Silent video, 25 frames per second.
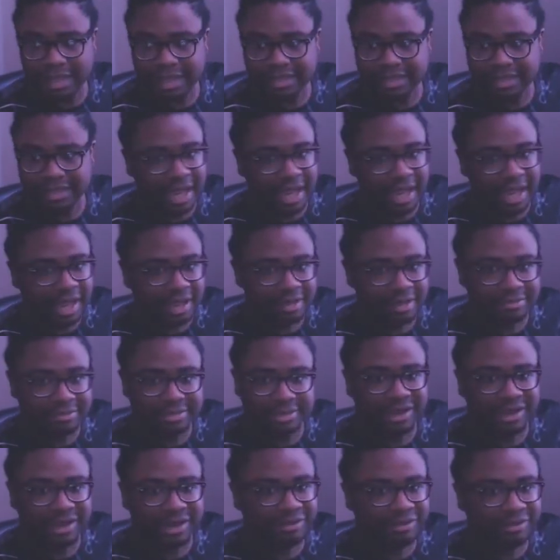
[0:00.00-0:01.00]
damn
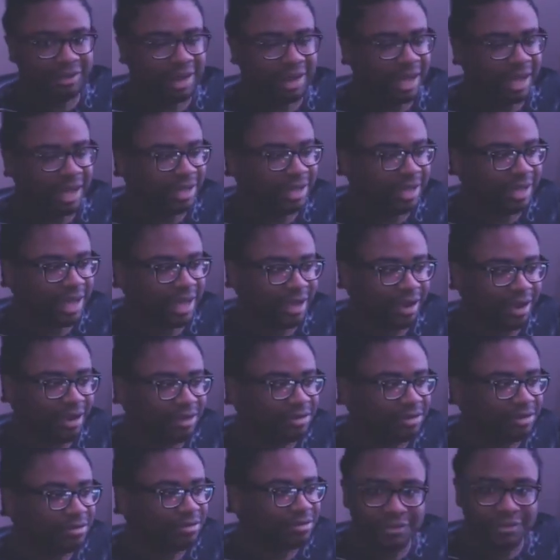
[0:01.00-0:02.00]
Sakurai, like are
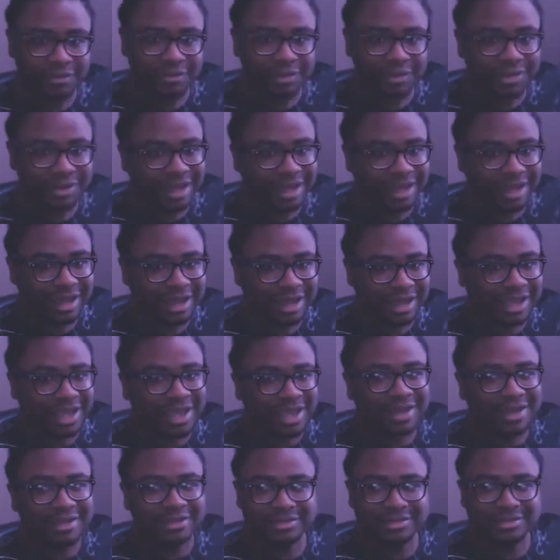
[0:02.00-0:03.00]
you for real? Like
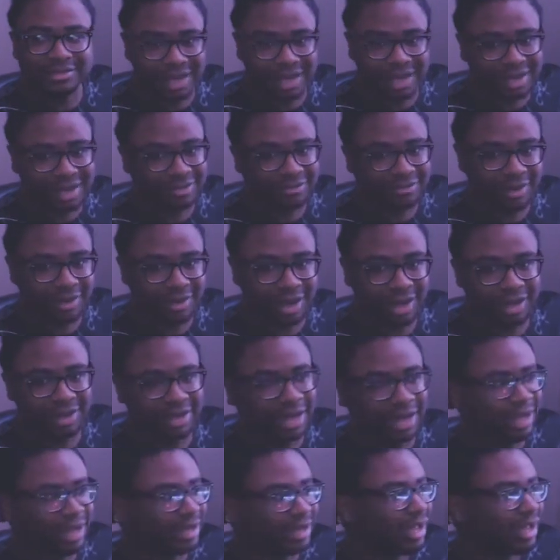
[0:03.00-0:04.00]
Sakurai,
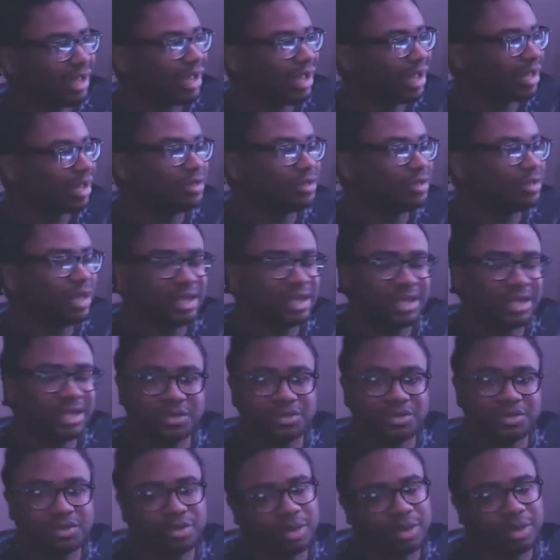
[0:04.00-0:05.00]
like and
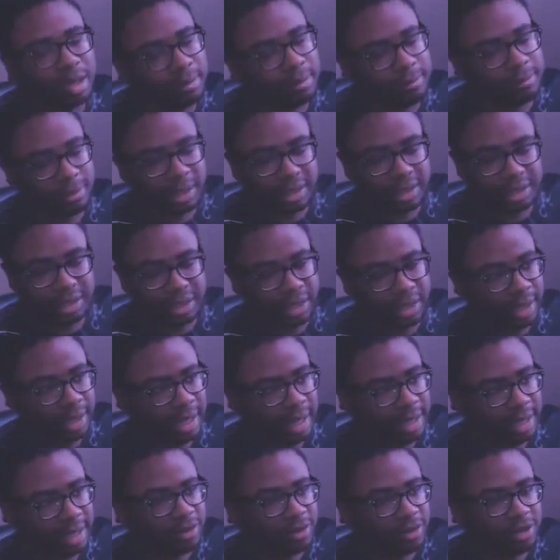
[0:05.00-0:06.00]
then oh my god,
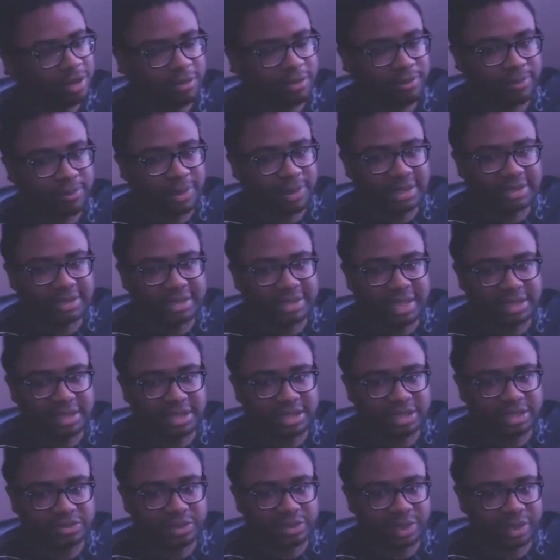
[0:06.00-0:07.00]
like one of the best shots of
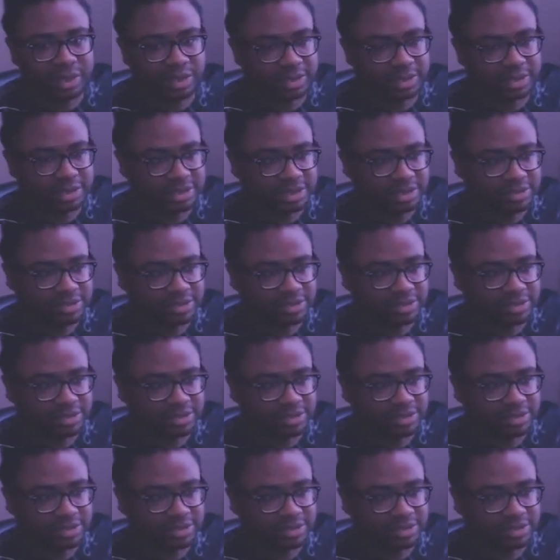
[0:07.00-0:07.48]
the trailer is just